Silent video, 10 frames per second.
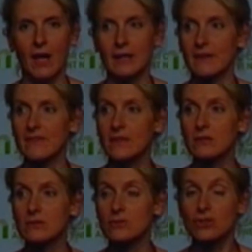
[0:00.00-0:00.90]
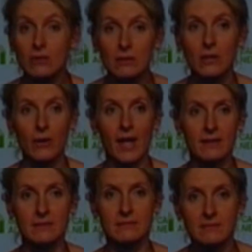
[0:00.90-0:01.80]
And I said, "Sure, go
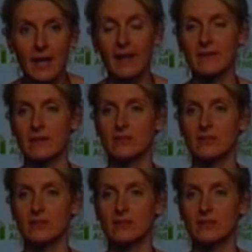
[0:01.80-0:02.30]
ahead, ask."